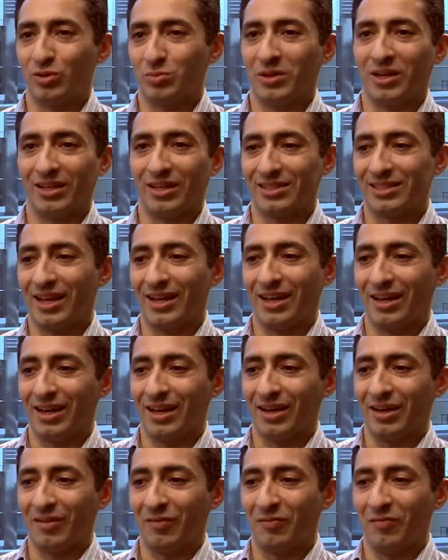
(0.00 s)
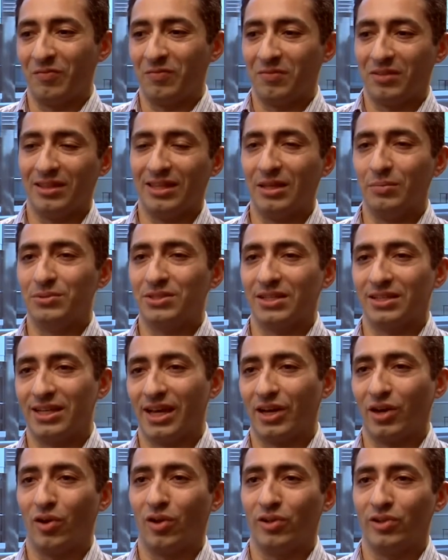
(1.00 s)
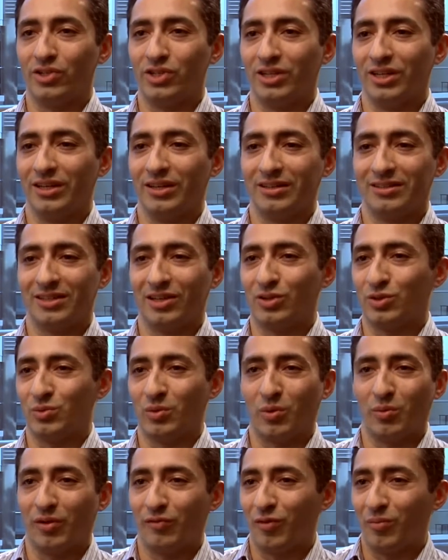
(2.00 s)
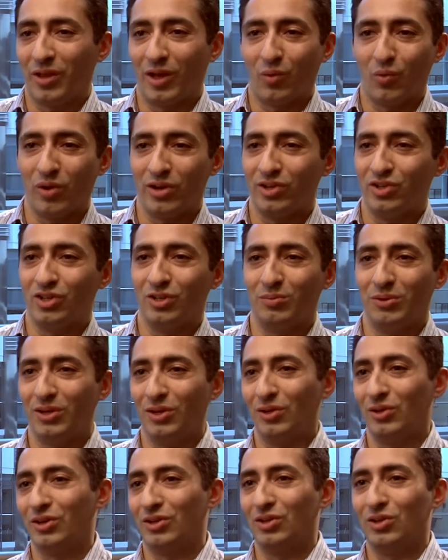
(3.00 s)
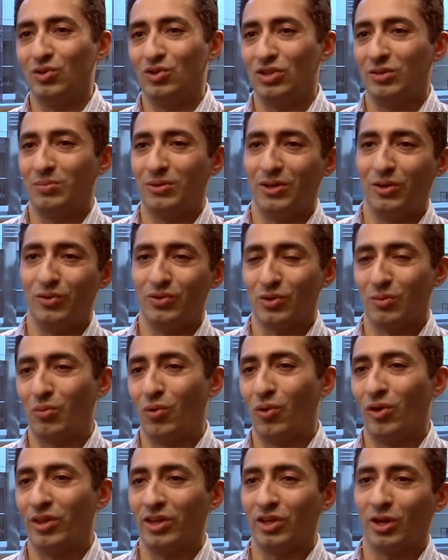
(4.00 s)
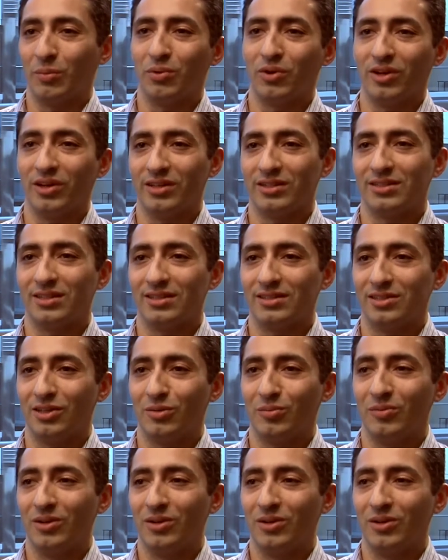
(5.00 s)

There's been exciting kind of leaps in technology, such as when we went from like one GPU to two GPUs or more that you can put in a system.